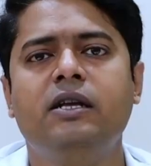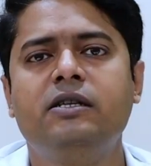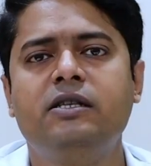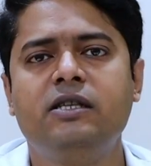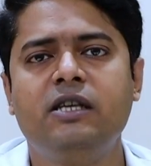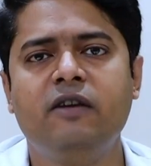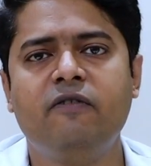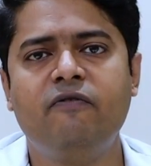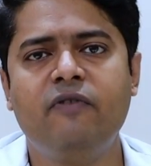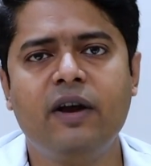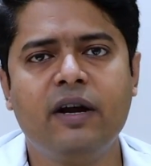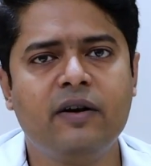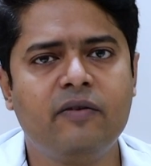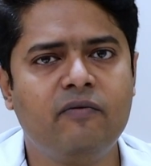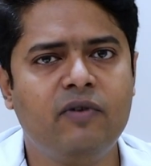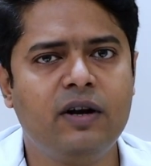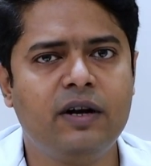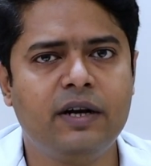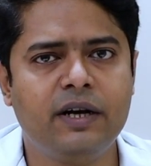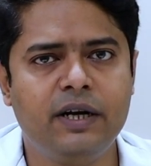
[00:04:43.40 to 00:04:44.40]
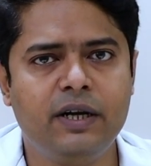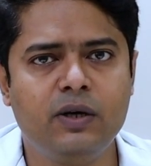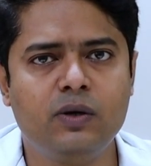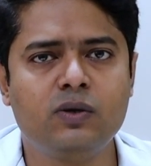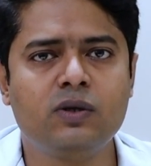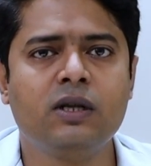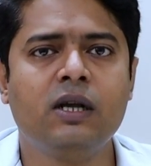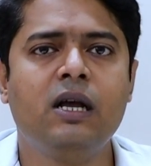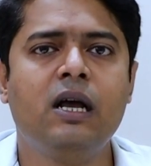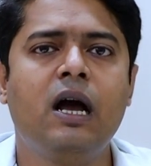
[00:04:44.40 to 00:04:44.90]
its effect will
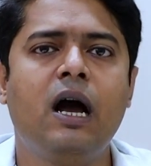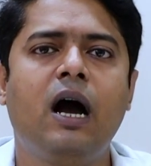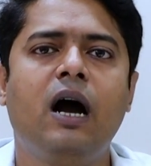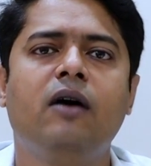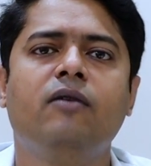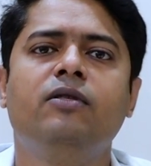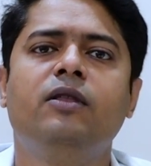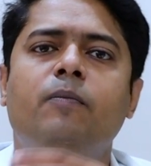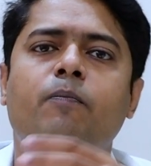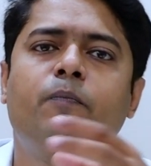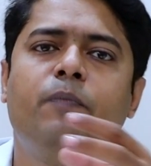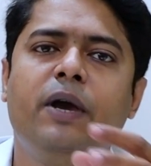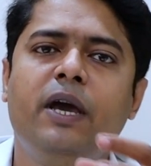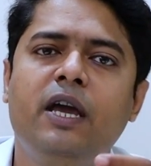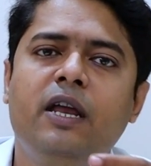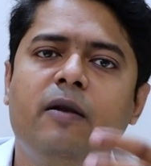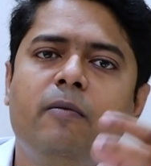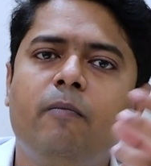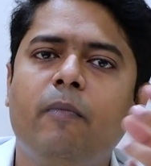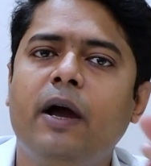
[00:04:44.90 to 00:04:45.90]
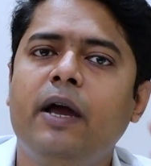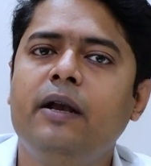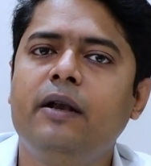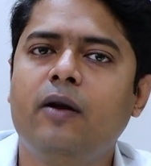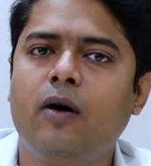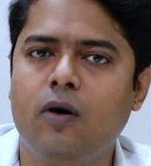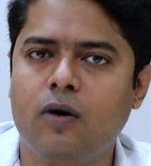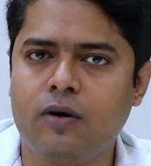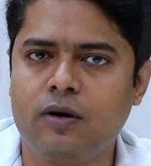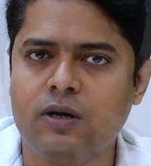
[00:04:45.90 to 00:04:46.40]
reduce, the pain
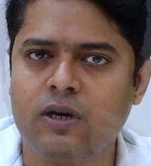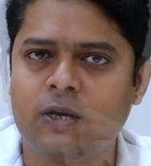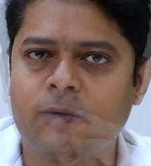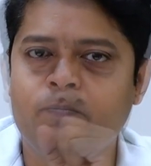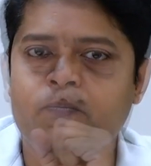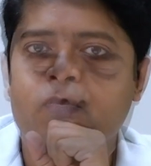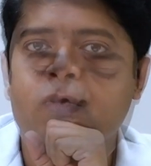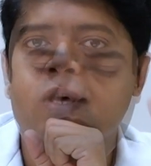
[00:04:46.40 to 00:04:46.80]
might occur.